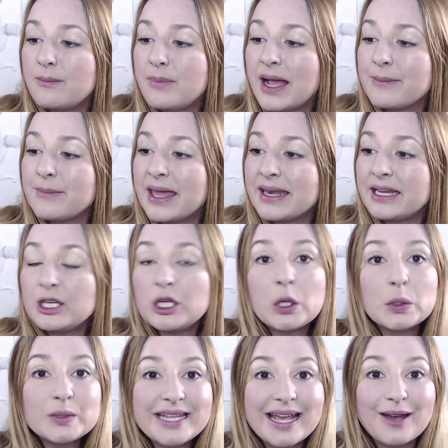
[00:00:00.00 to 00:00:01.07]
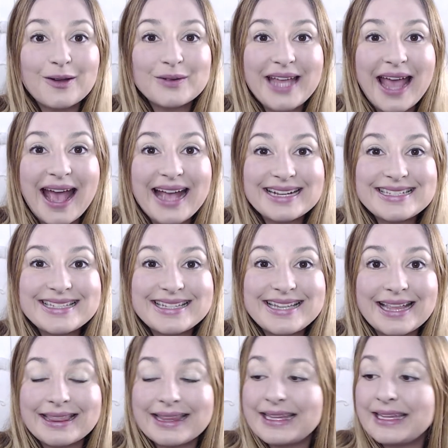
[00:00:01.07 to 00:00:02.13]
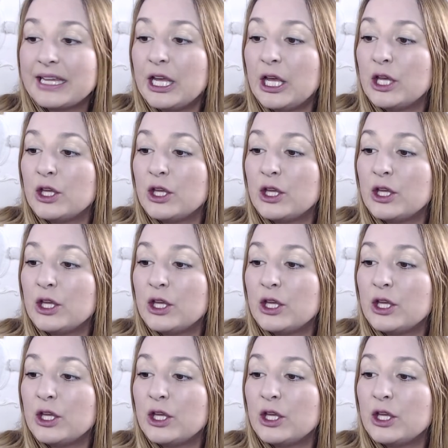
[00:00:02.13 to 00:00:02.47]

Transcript: by many, no doubt accidentally.